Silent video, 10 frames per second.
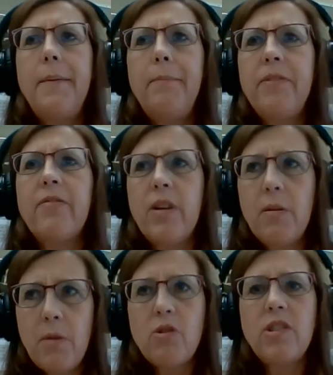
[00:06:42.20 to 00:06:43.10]
different
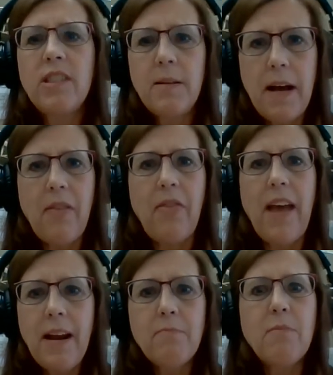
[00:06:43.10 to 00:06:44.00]
emotions about
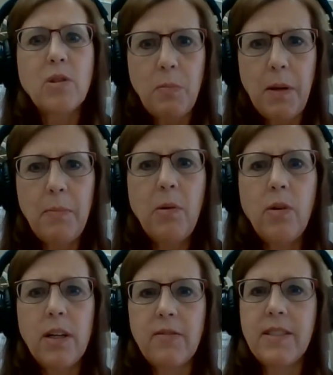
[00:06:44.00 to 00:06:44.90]
that. Most people
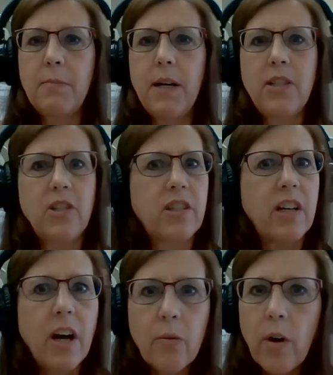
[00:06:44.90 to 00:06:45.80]
would if somebody just
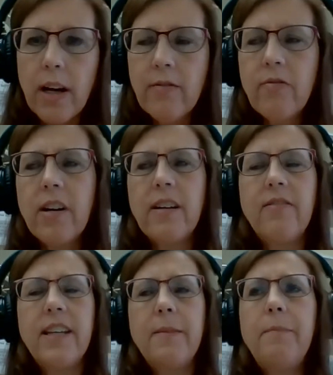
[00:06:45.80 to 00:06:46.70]
cut right in front of
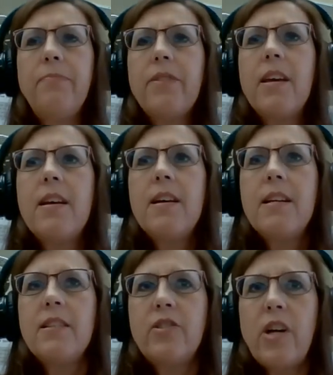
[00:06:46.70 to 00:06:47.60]
them.
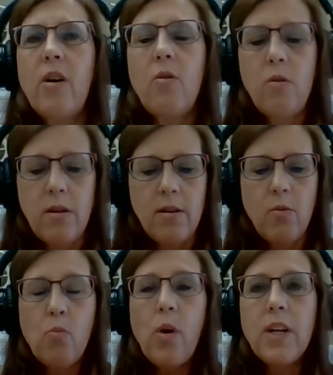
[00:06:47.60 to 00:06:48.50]
So,
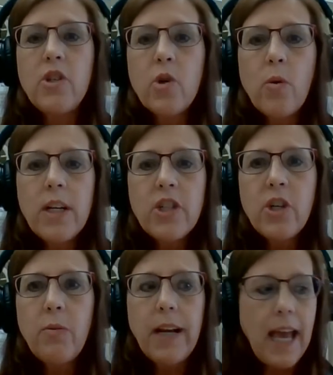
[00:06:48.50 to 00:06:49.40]
one choice
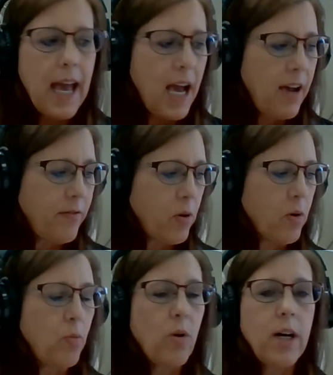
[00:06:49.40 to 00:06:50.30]
you would have,
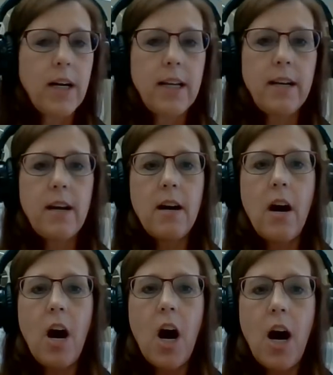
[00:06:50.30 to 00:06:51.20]
or one
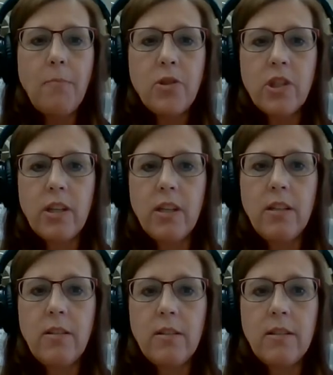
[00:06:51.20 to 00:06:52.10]

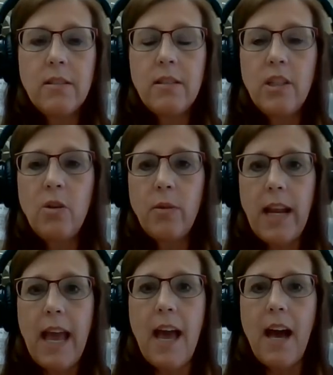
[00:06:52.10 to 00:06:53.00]
option you would
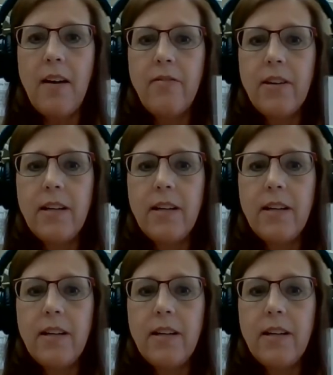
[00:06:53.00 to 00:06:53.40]
have,